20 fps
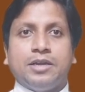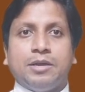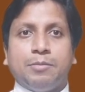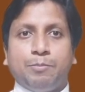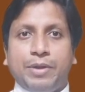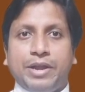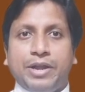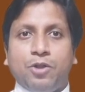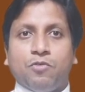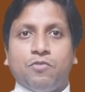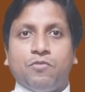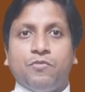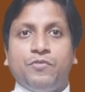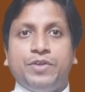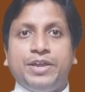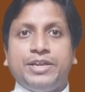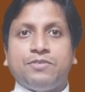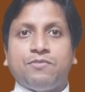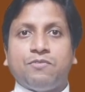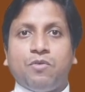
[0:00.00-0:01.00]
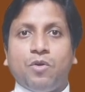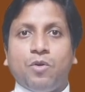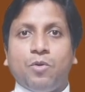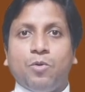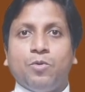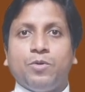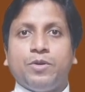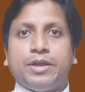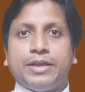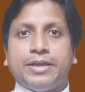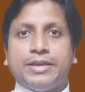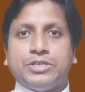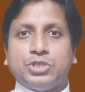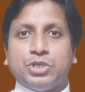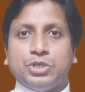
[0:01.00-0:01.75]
made of wheat flour is